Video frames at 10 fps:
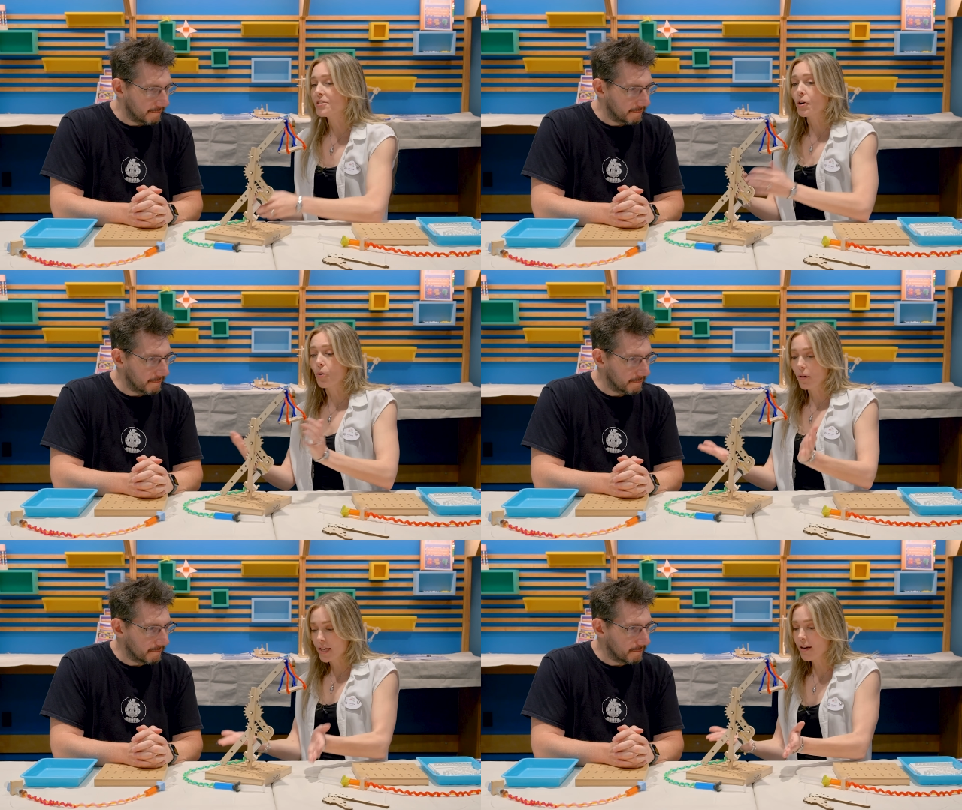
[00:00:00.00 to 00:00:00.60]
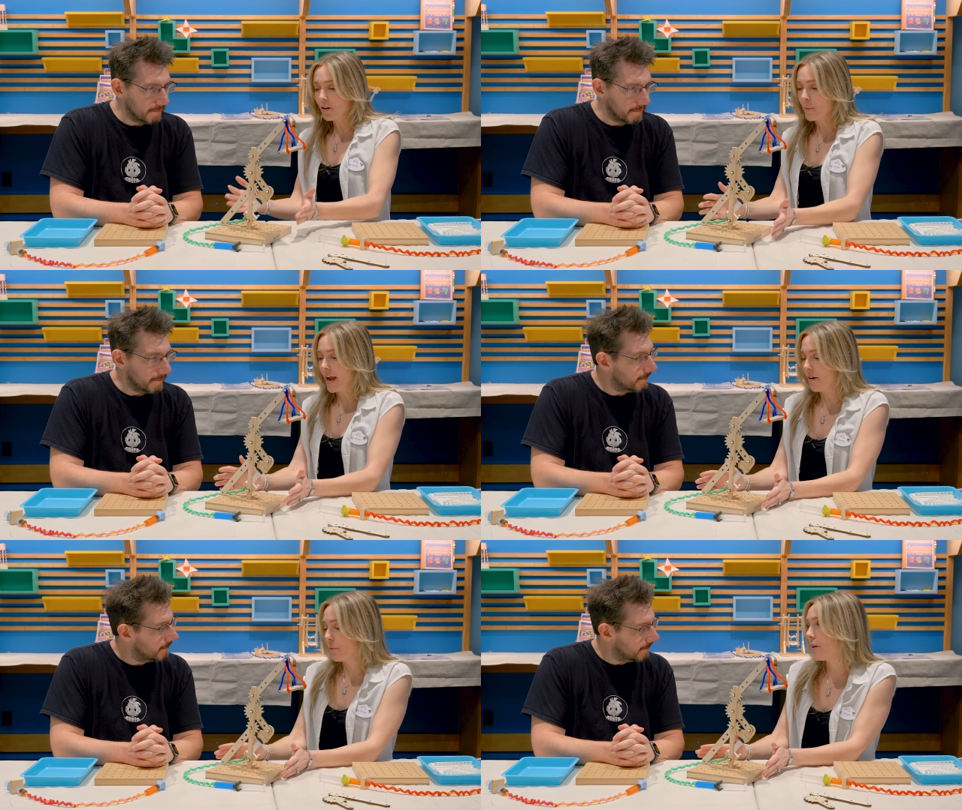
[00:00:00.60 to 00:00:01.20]
Speaker 1: And so here we
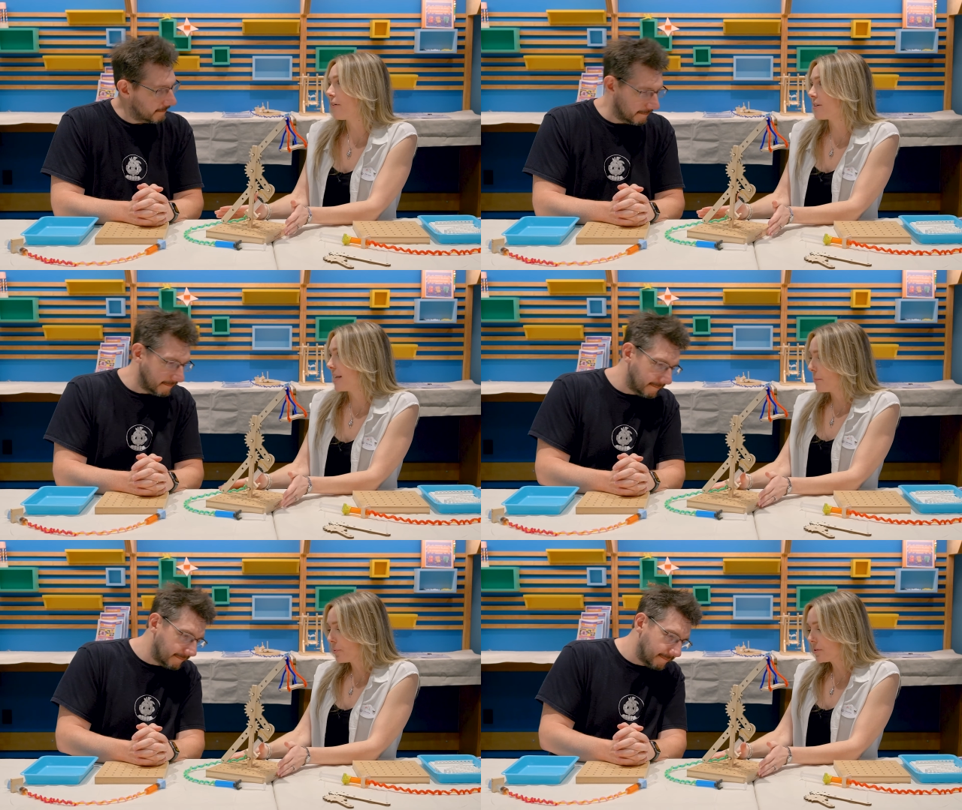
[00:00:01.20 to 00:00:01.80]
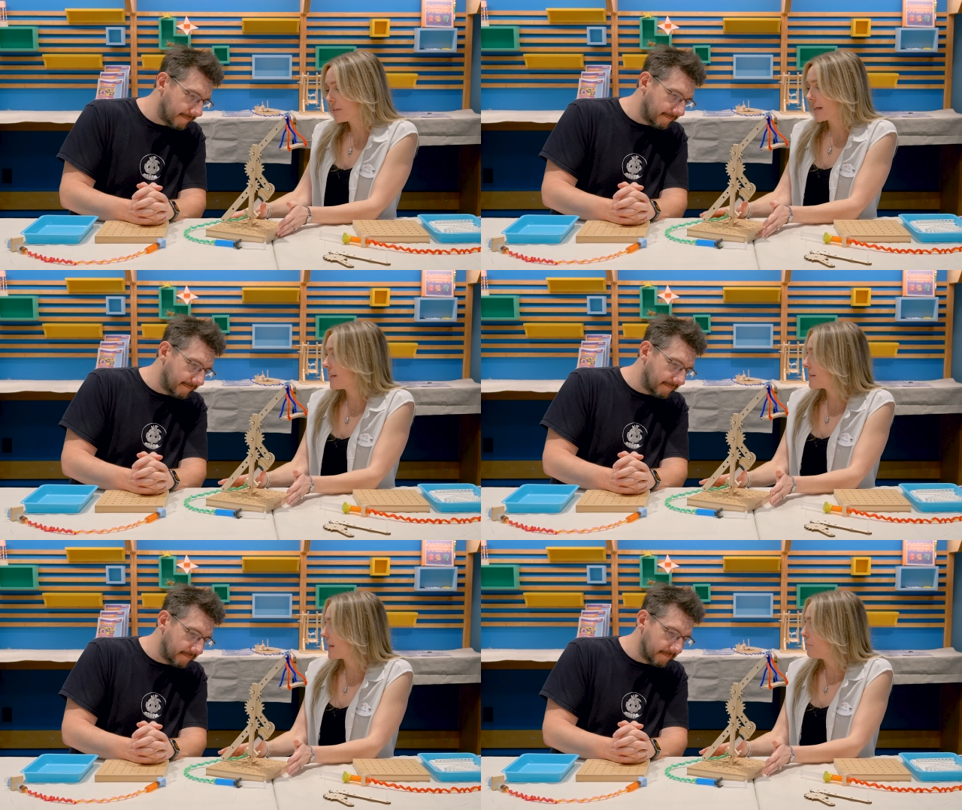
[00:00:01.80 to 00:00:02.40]
have one of our samples that
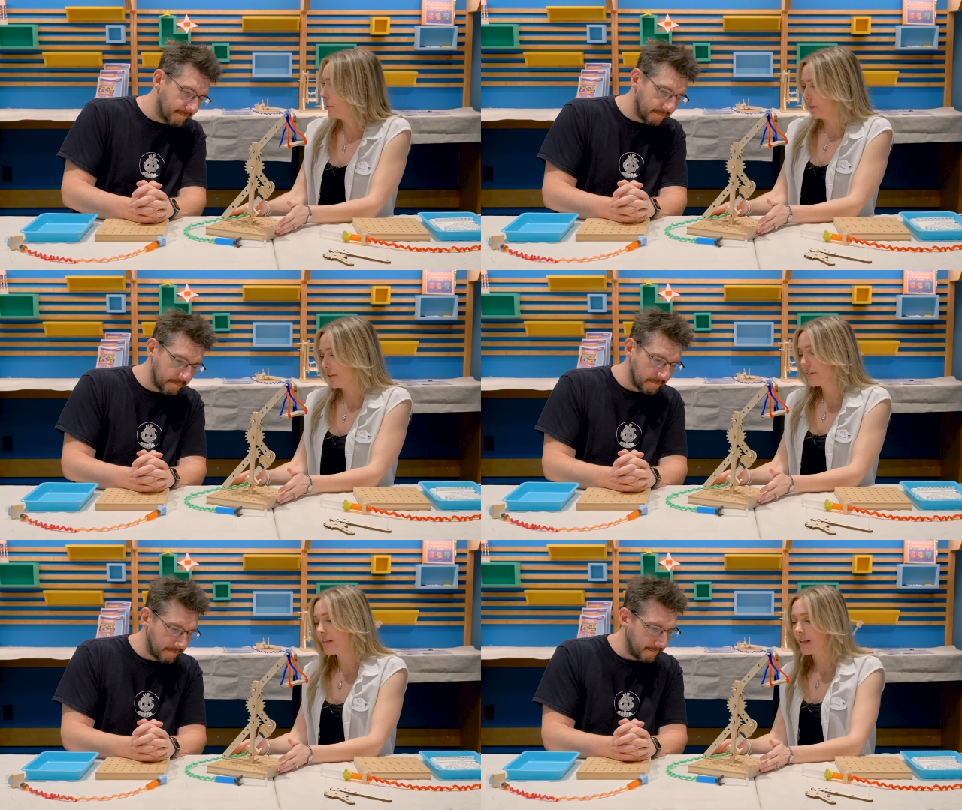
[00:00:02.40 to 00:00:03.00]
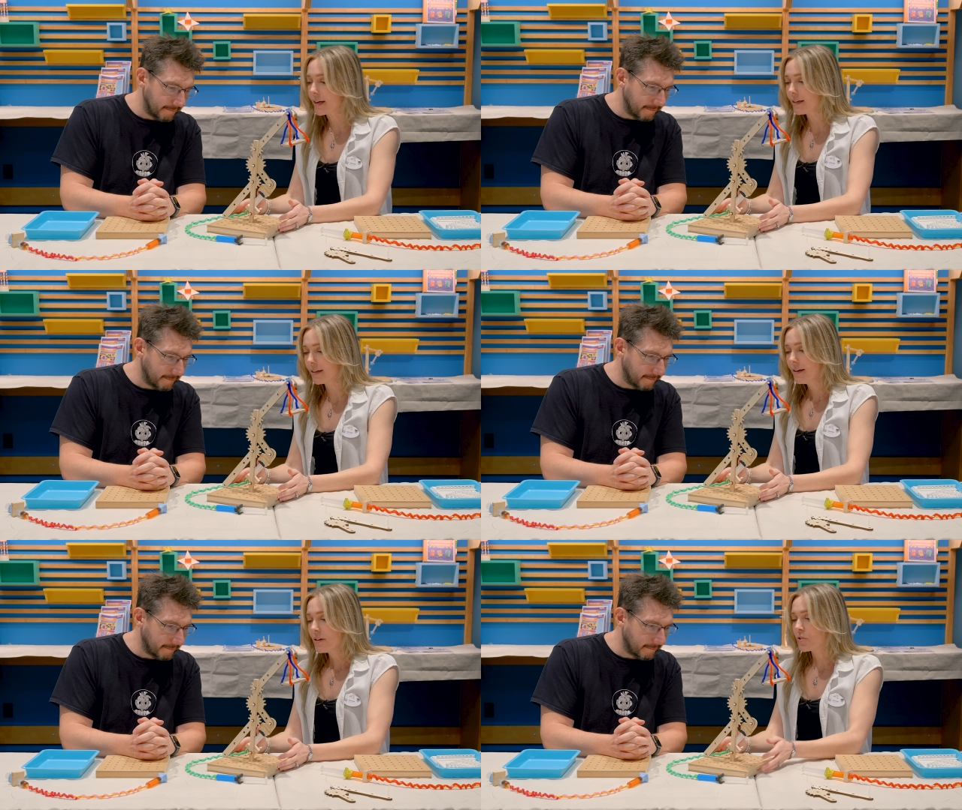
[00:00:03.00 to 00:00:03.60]
kids can build if they'd like.
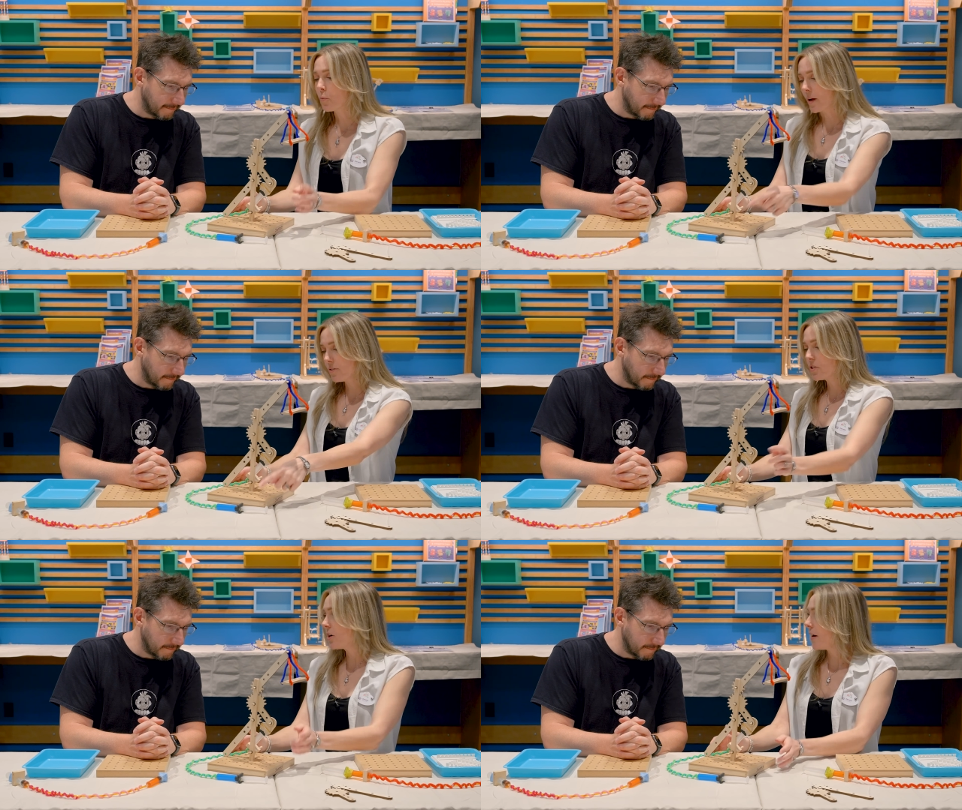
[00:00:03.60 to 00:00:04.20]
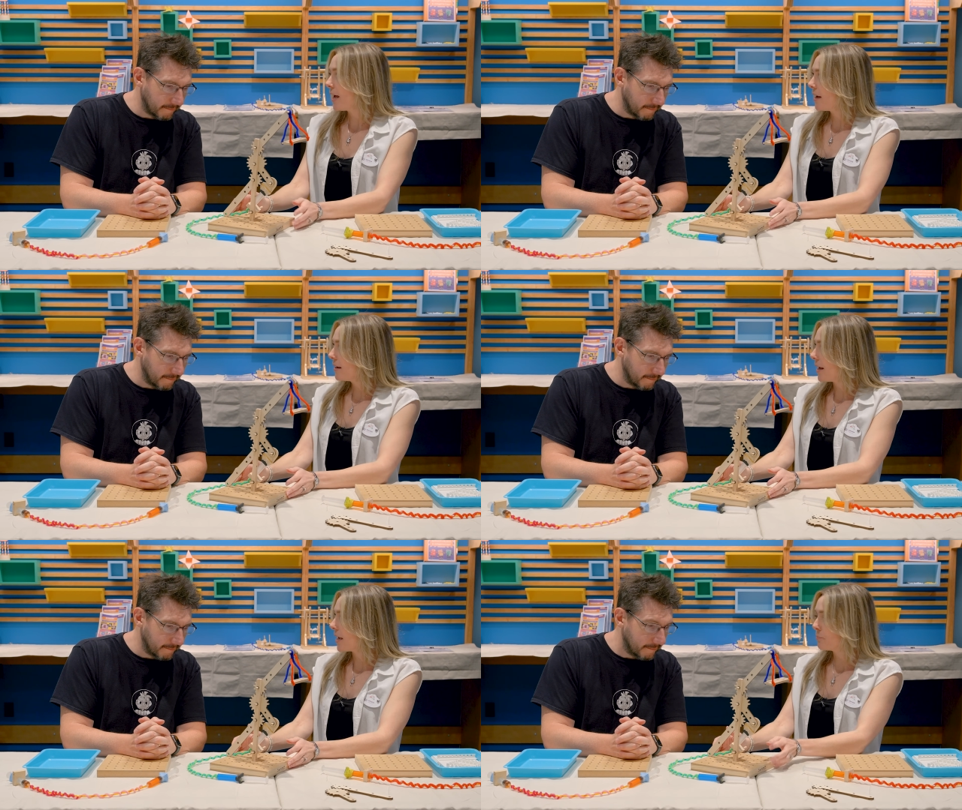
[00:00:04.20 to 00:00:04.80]
So why don't you go ahead
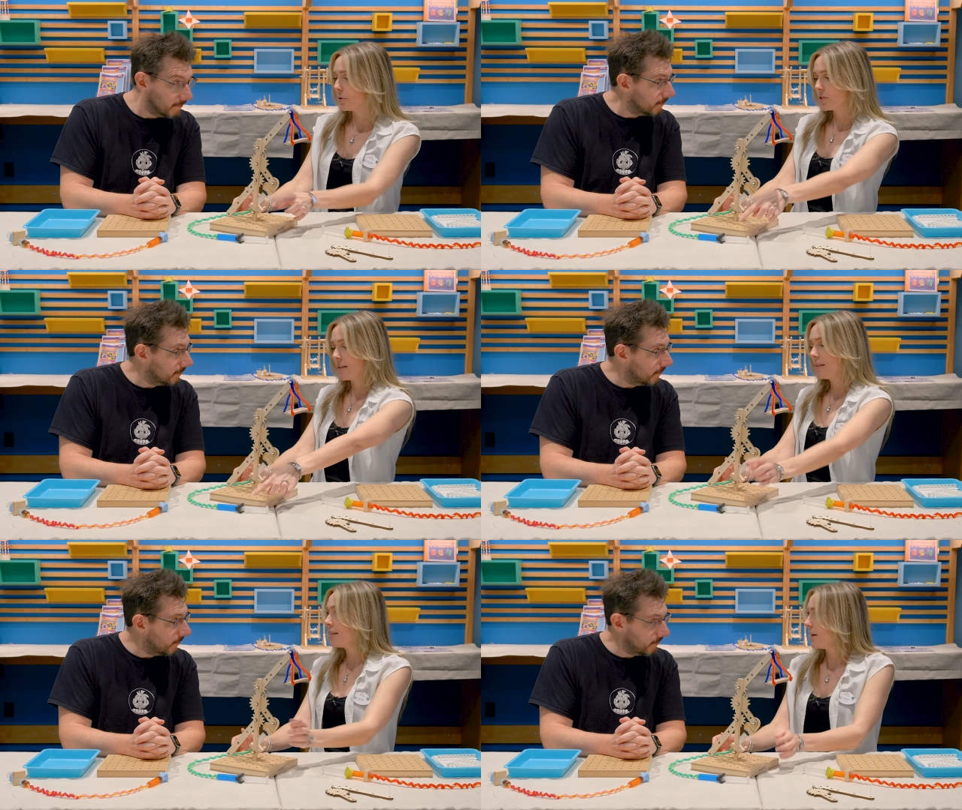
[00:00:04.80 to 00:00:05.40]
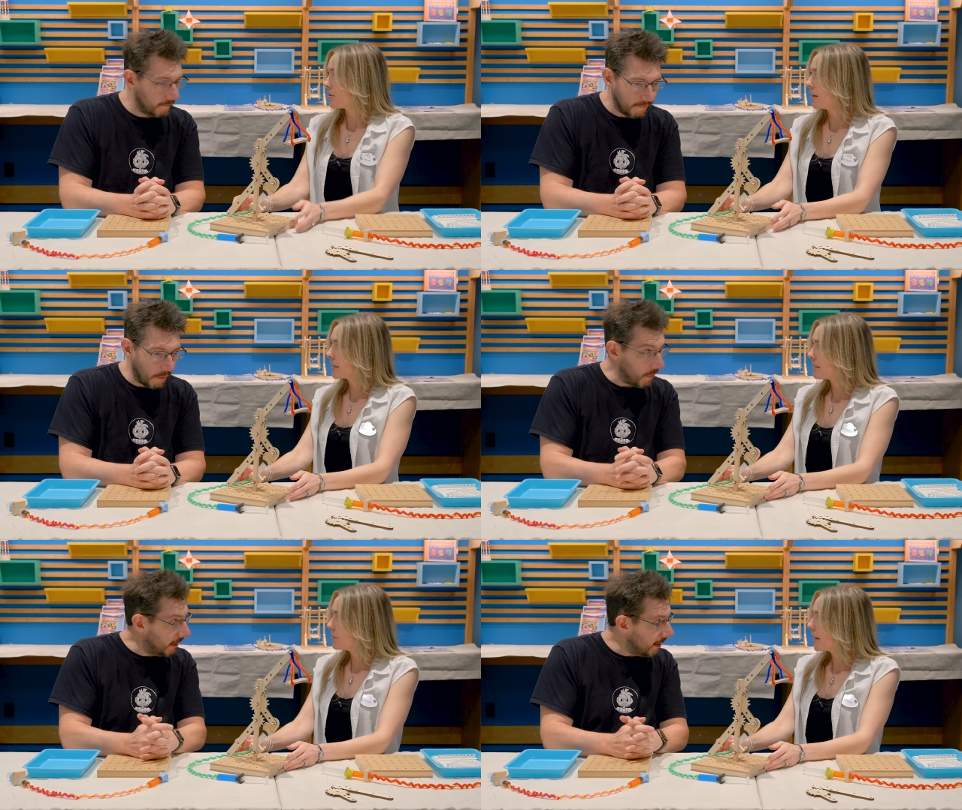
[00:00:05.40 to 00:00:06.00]
and push on this hydraulic
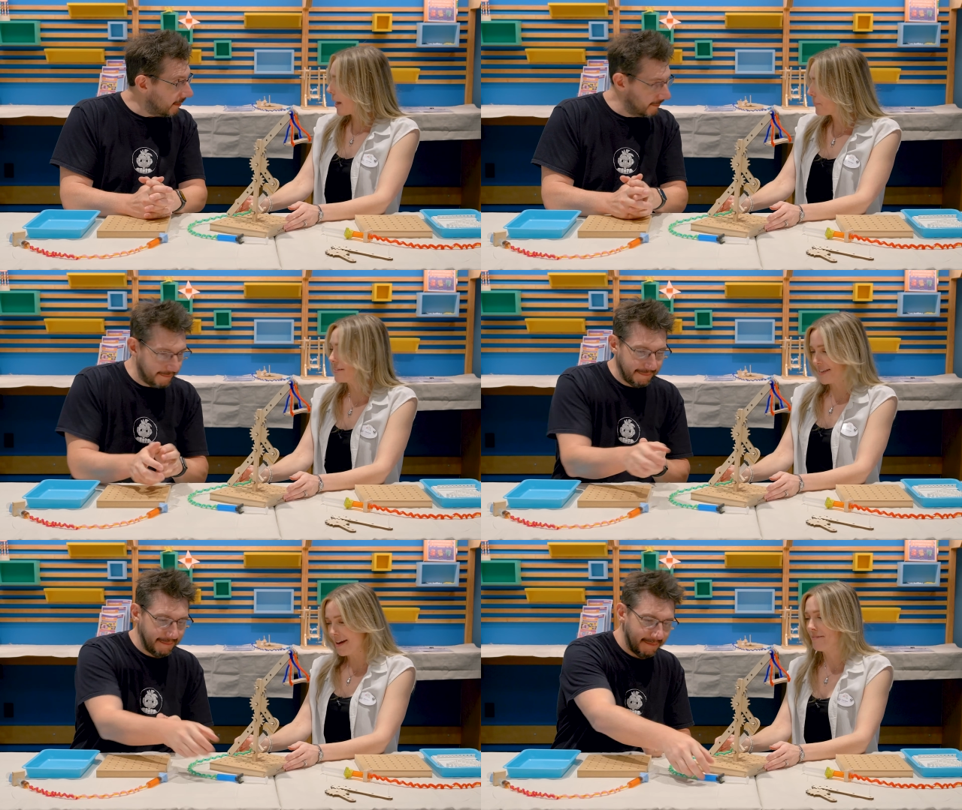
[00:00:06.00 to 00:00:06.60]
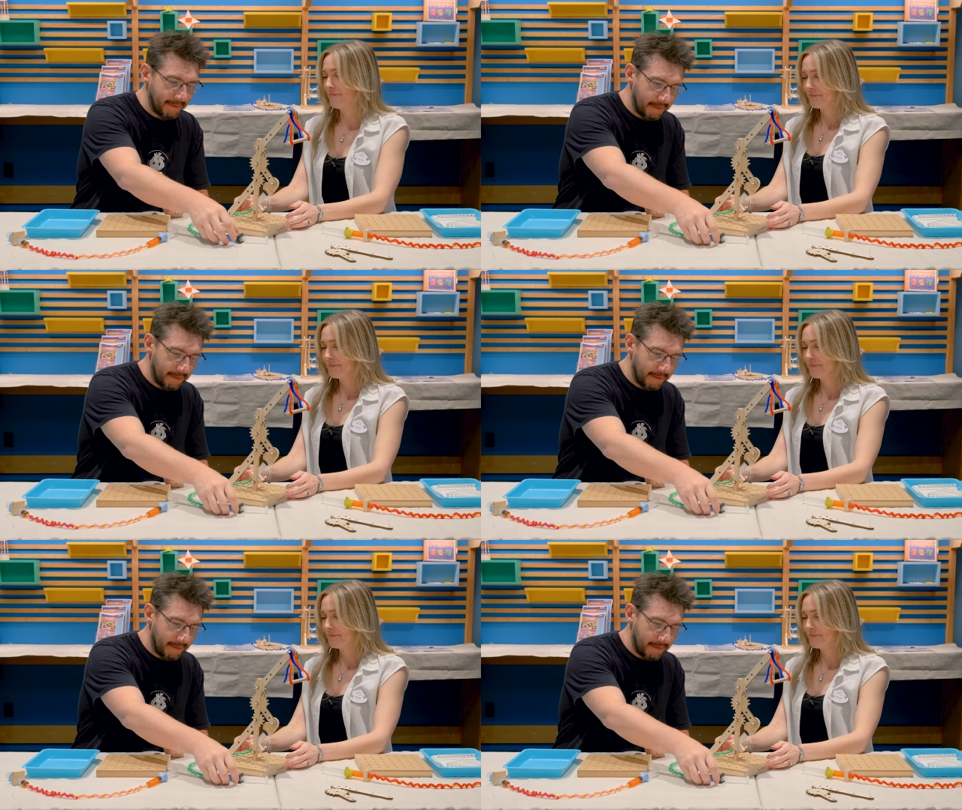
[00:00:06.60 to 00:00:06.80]
and really? see what happens? Yeah.